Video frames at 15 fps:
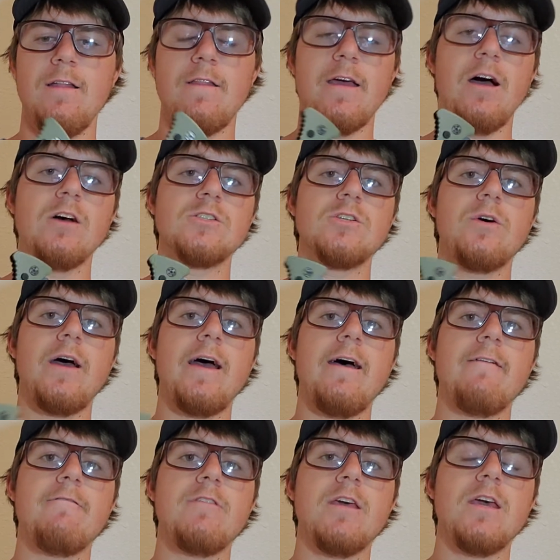They also
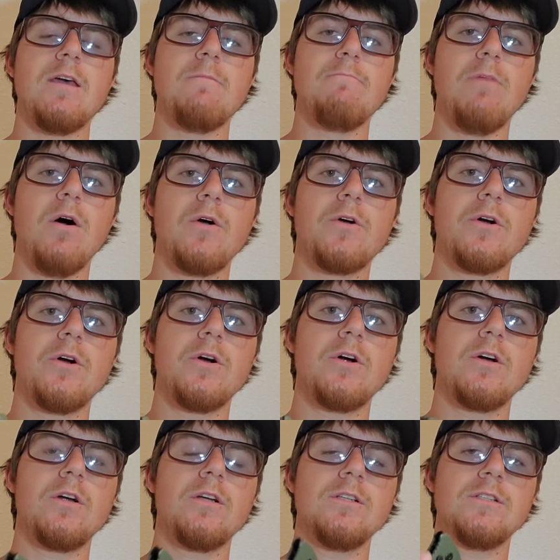have the
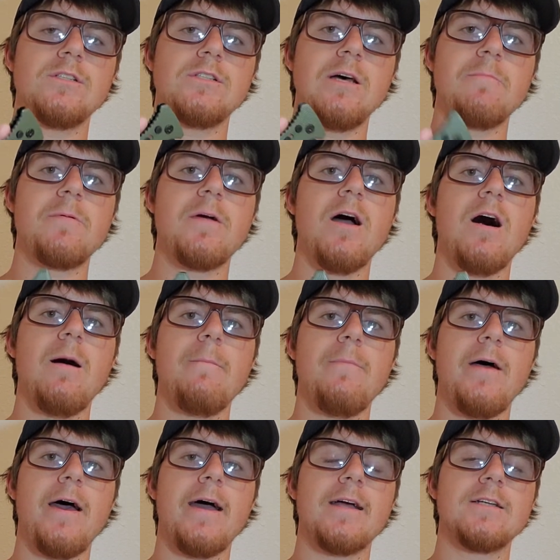Boker
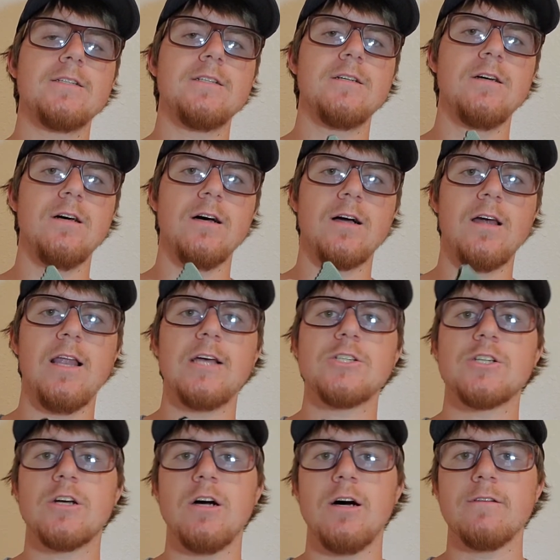Subcompact
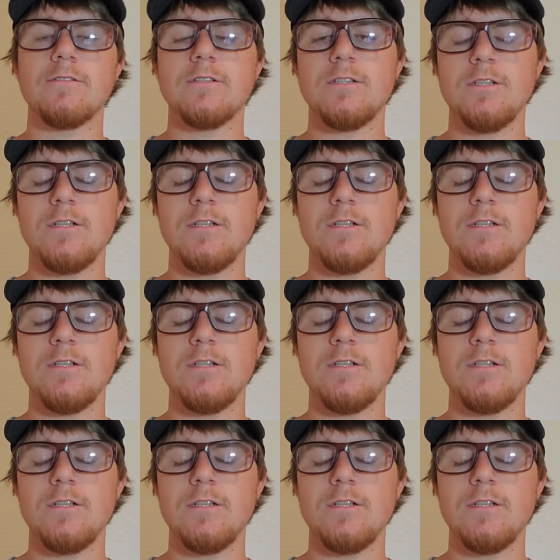Kalashnikovs.